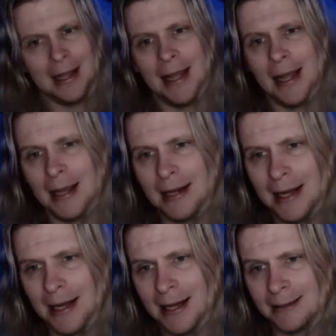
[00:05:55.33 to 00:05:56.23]

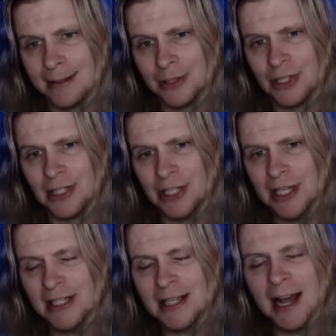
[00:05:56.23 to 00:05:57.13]
And
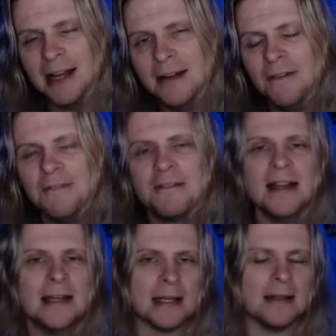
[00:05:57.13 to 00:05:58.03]
she's kind of
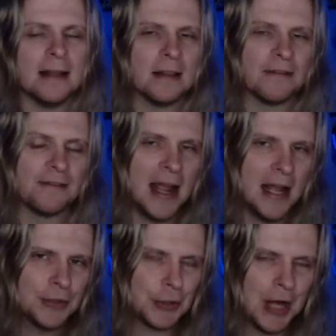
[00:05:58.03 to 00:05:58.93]
offended that the
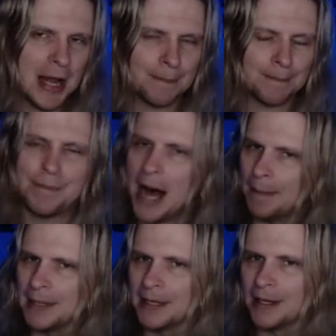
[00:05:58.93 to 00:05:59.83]
fans are not
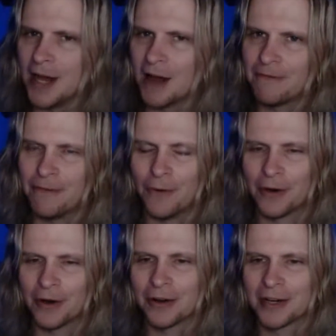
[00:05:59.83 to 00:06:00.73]
popping enough
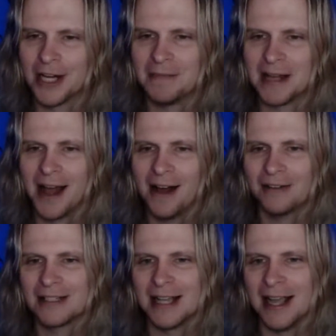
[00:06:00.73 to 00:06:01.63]
for her coming
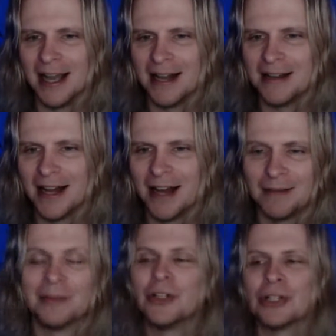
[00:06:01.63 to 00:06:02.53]
out and